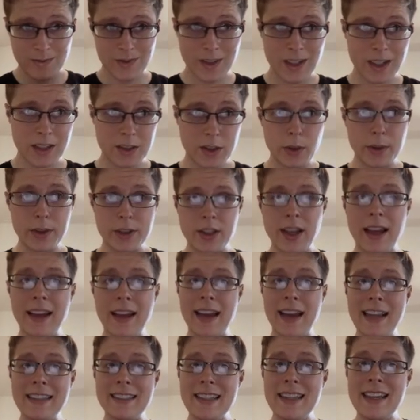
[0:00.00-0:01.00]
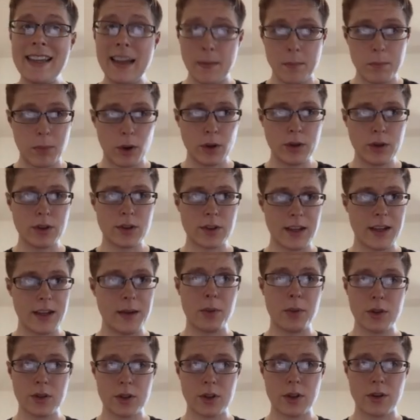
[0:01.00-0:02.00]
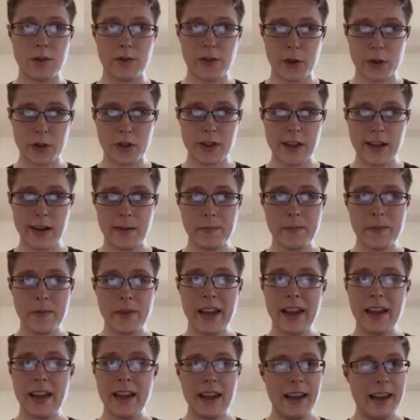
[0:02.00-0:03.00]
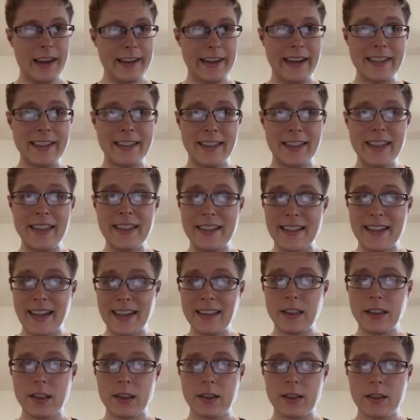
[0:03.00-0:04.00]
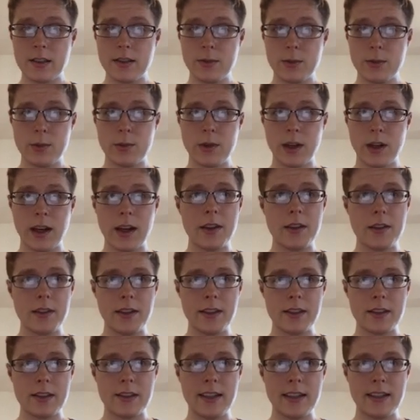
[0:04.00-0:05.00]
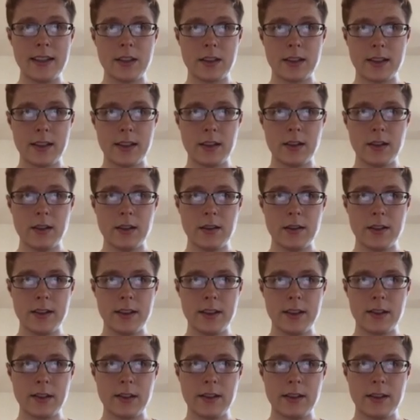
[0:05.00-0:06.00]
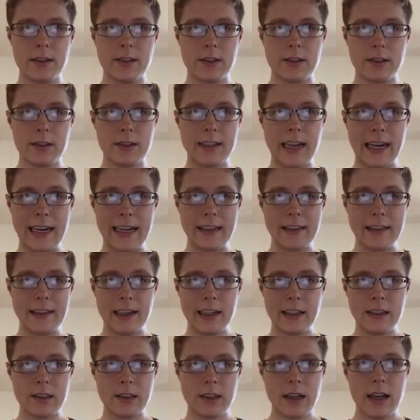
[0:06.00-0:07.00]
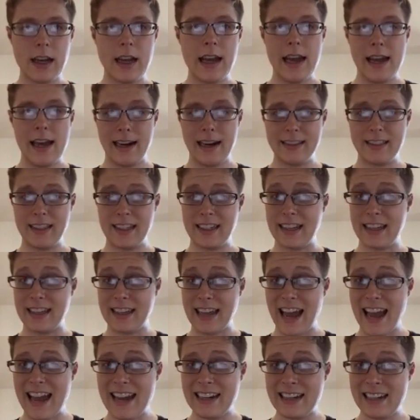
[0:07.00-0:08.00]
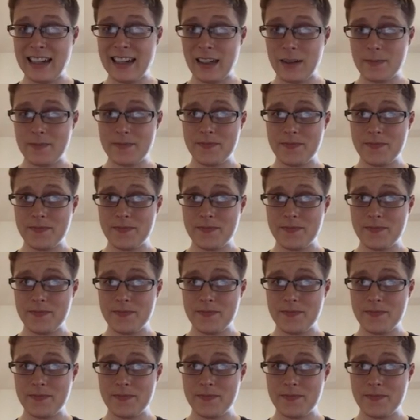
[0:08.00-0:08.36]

So it has the inputs. The inputs are the first thing. It has the dense, this dense here. These are the second things. It has the concatenate,